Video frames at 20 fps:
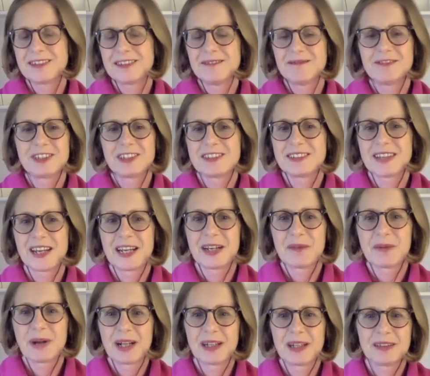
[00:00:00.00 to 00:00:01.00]
just saying,
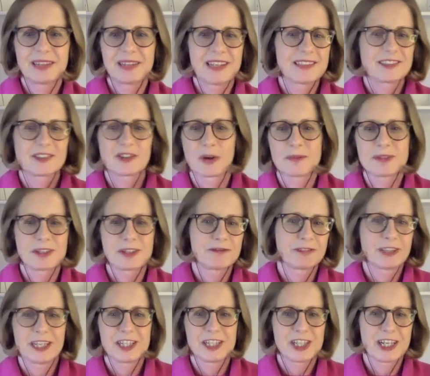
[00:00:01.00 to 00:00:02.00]
well, let's stop
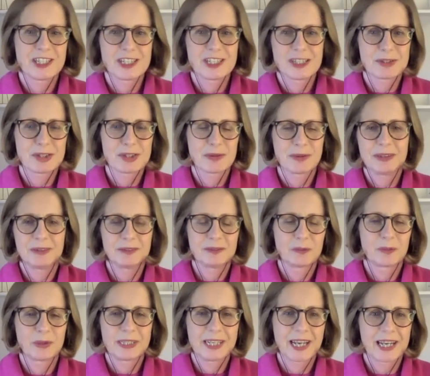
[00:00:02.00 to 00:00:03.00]
differentiating between
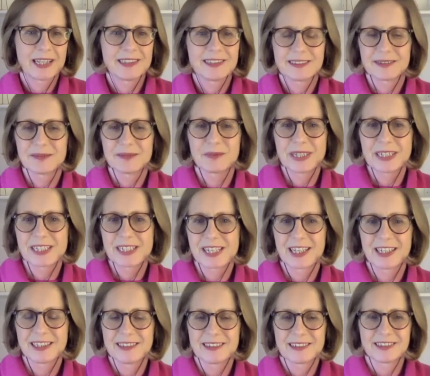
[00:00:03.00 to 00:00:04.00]
weekends and
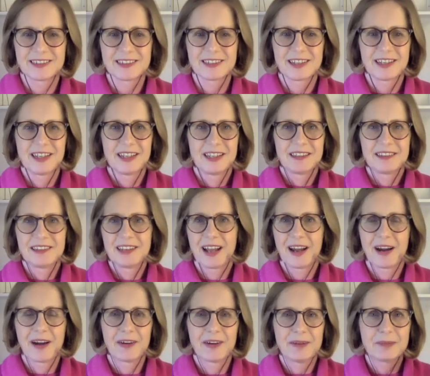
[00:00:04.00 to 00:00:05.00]
weekdays and let
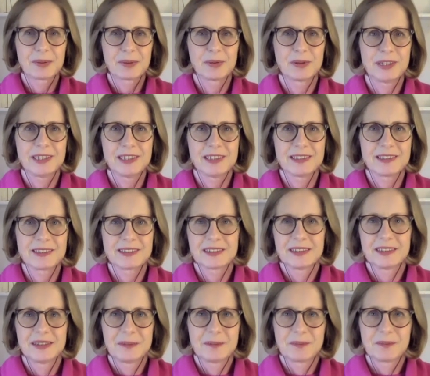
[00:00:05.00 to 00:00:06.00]
our employees,
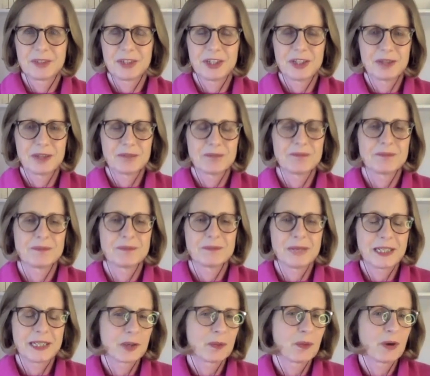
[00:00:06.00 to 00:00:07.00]

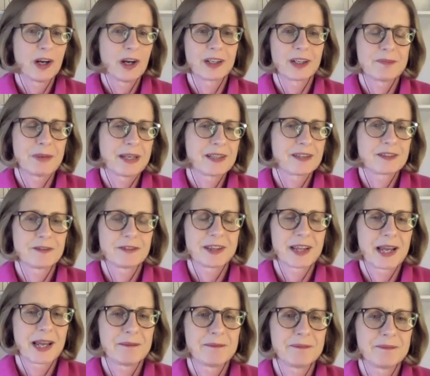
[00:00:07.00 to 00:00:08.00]
make it work best for
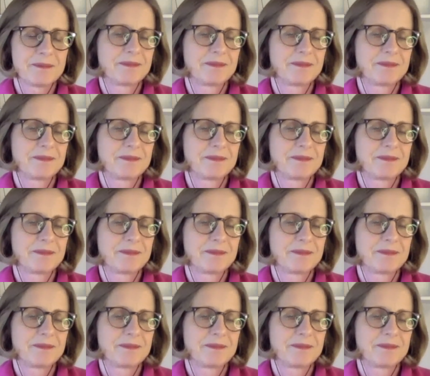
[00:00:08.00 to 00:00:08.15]
them.